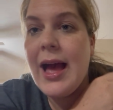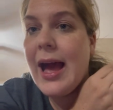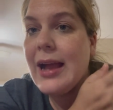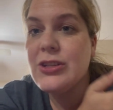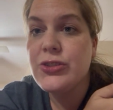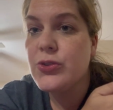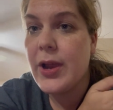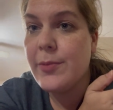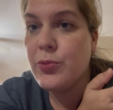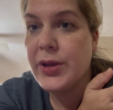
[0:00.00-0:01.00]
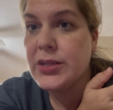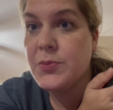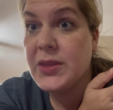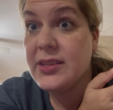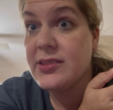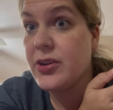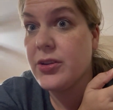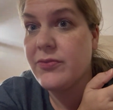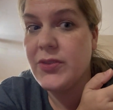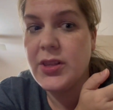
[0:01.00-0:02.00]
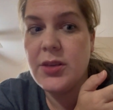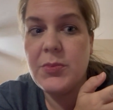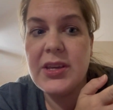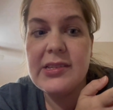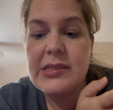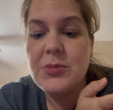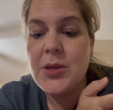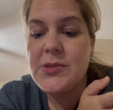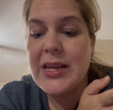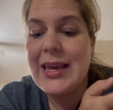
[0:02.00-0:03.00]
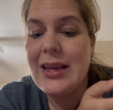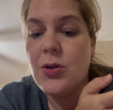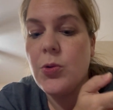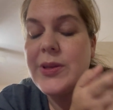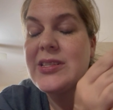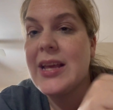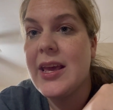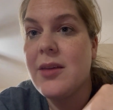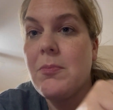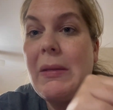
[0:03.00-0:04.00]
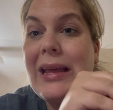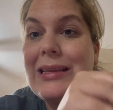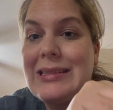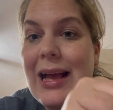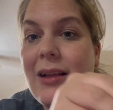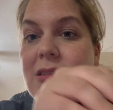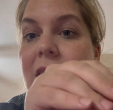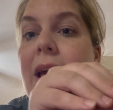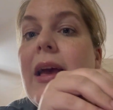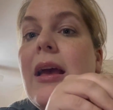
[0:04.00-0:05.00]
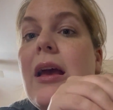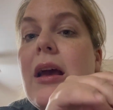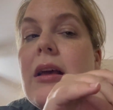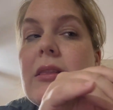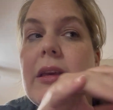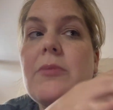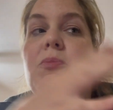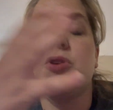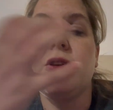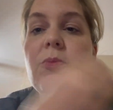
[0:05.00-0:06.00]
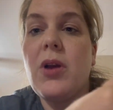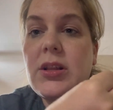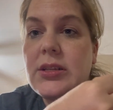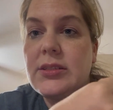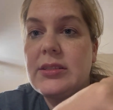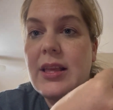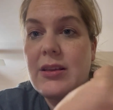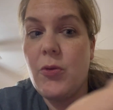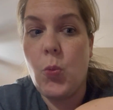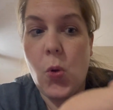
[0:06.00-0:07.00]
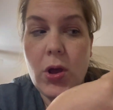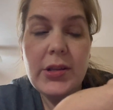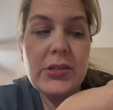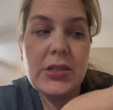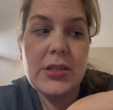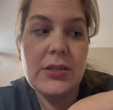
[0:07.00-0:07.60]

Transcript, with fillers: I just grab random things that are convenient because sometimes I can't always take my exact like beauty products that I want.